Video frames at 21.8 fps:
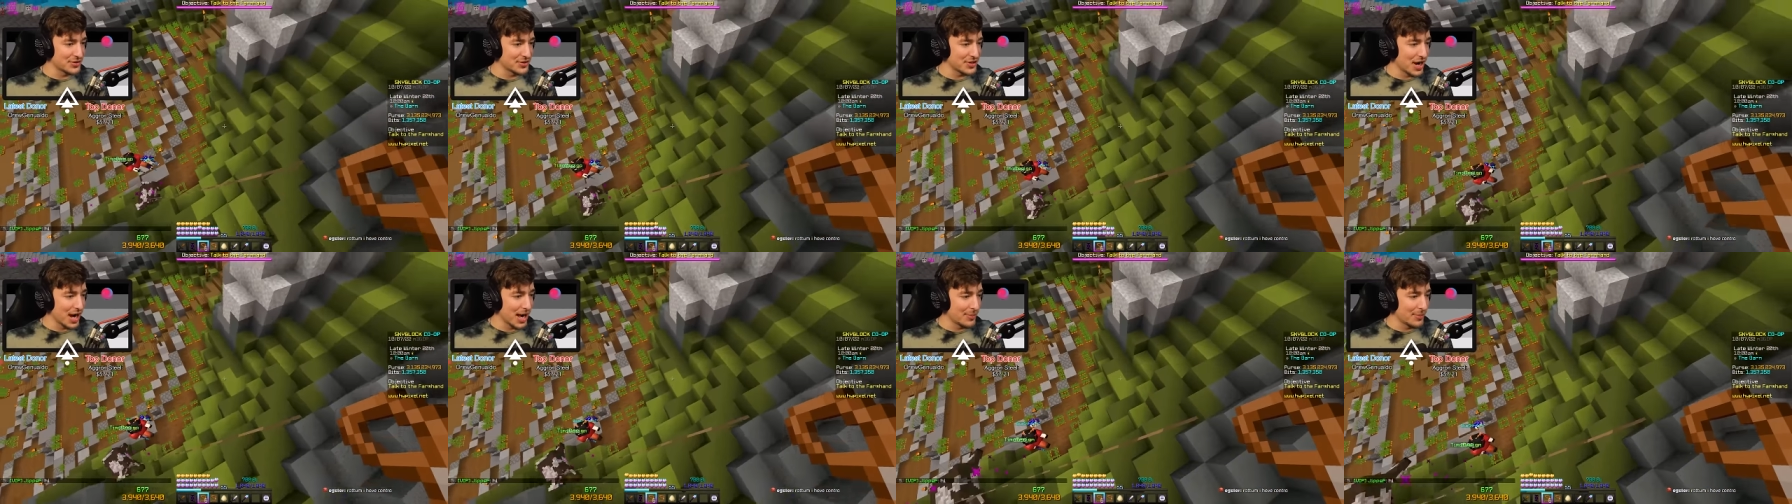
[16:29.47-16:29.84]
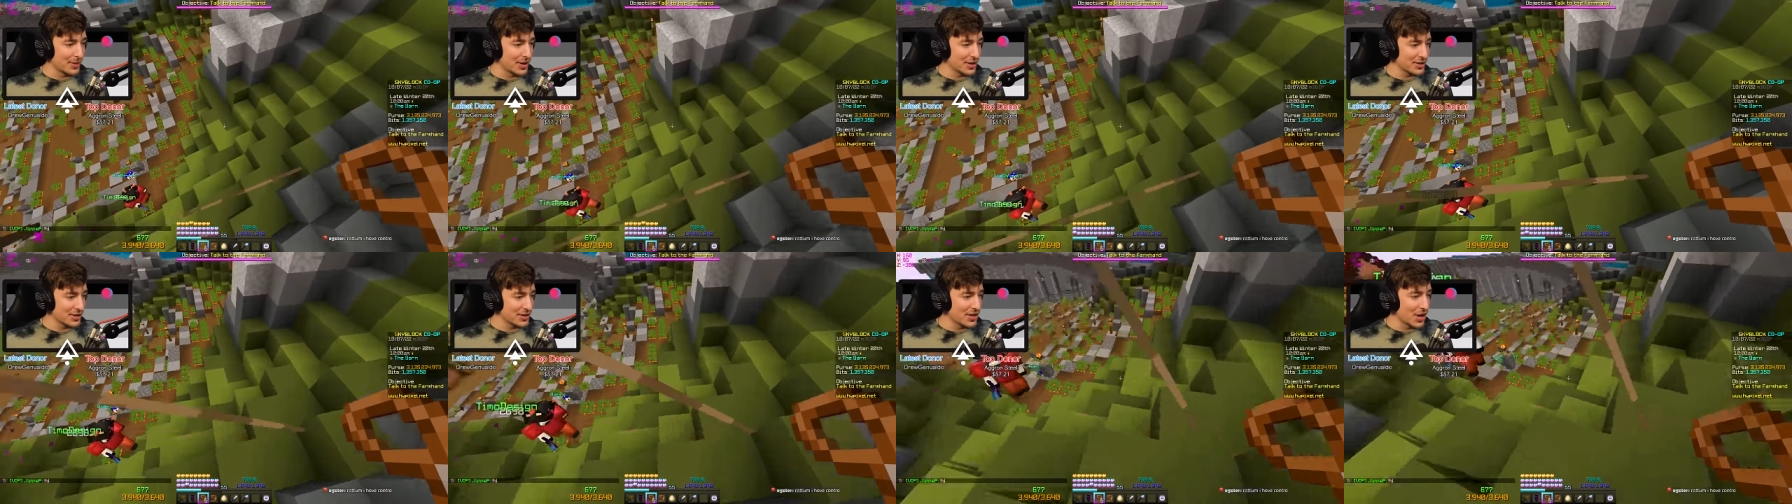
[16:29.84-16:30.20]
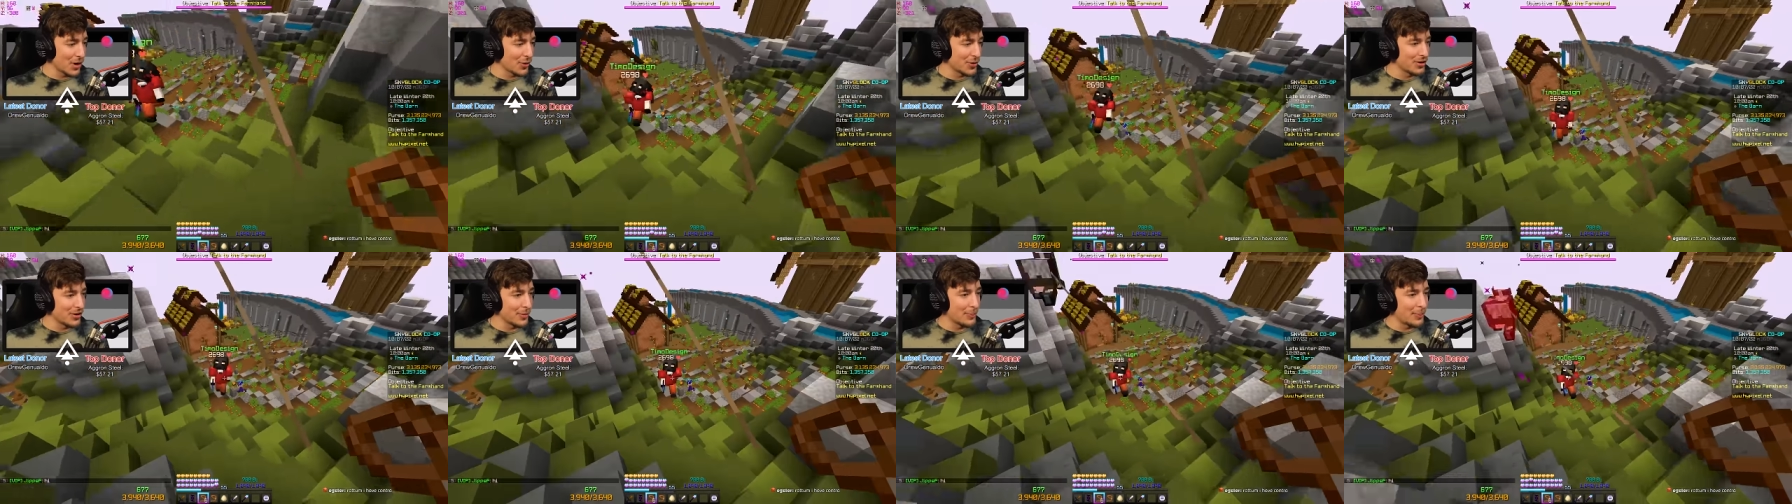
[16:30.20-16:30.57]
Skyblock,
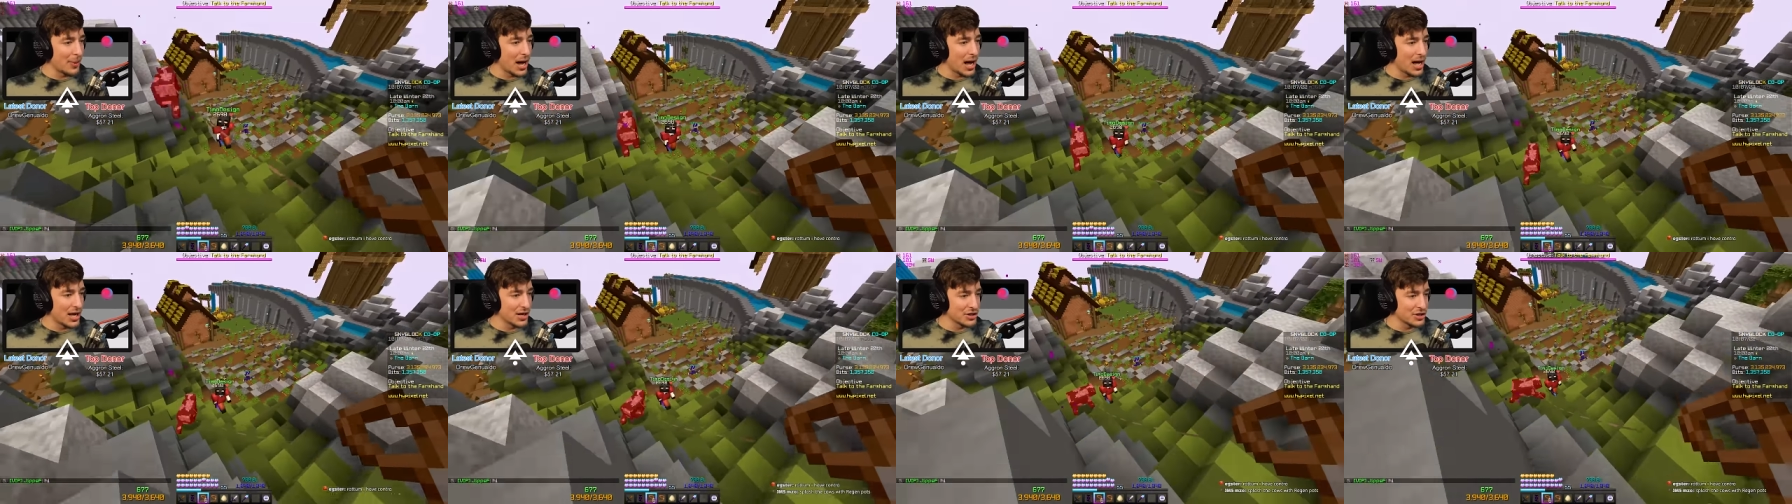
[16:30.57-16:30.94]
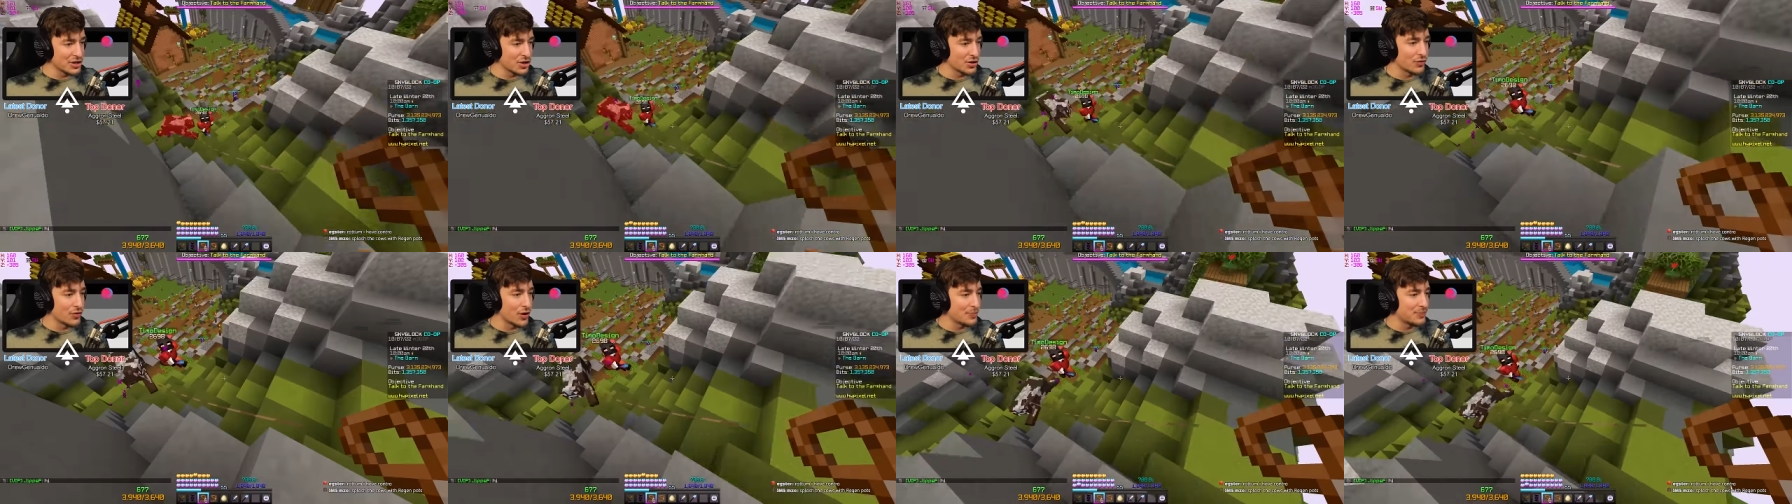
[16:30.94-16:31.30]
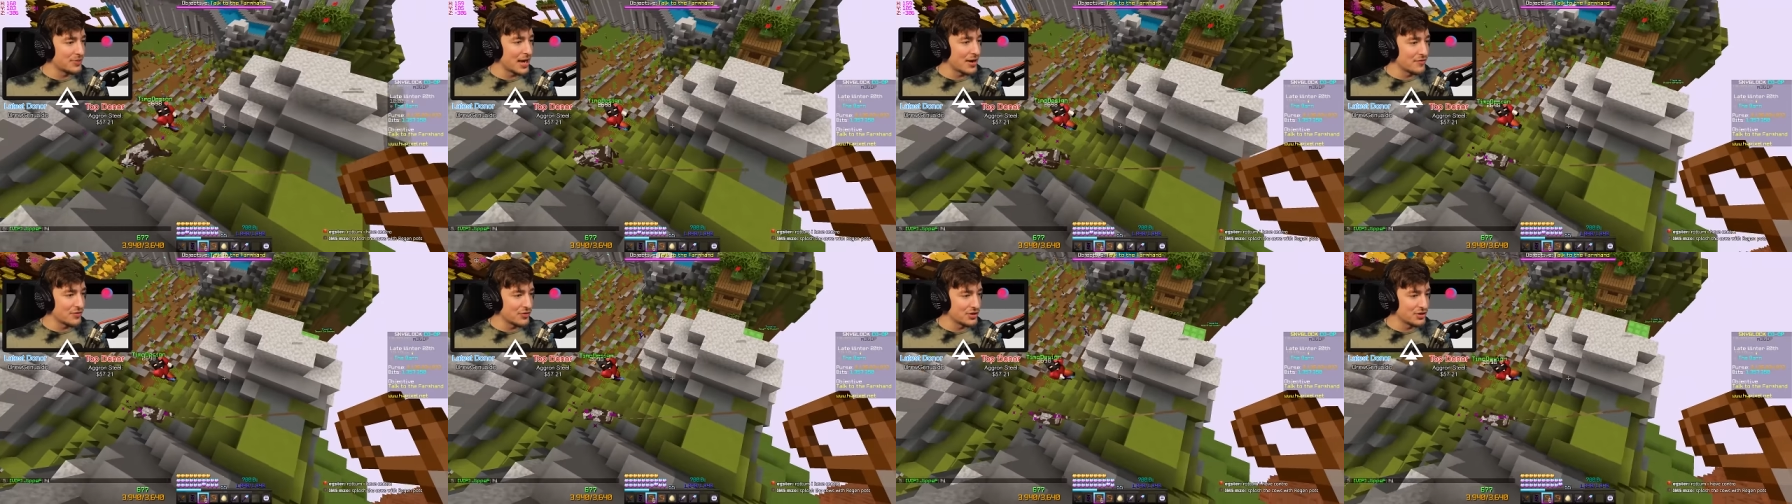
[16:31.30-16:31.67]
go in the barn, corrupt
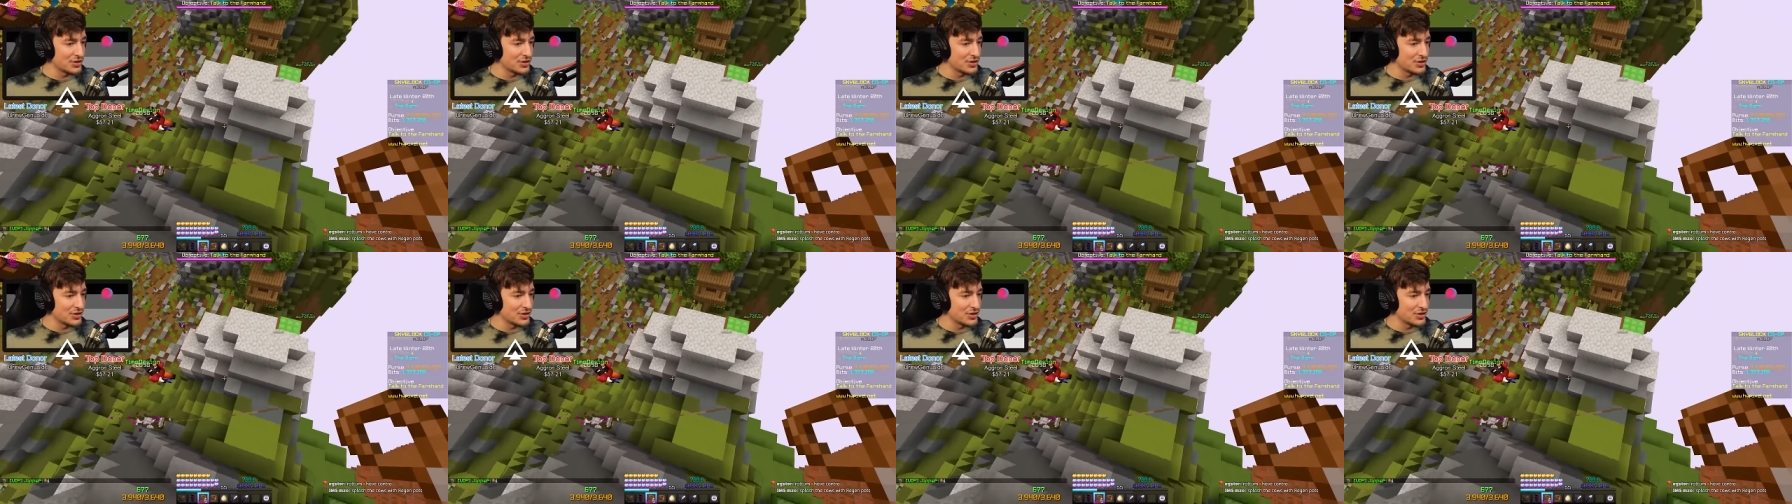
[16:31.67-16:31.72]
every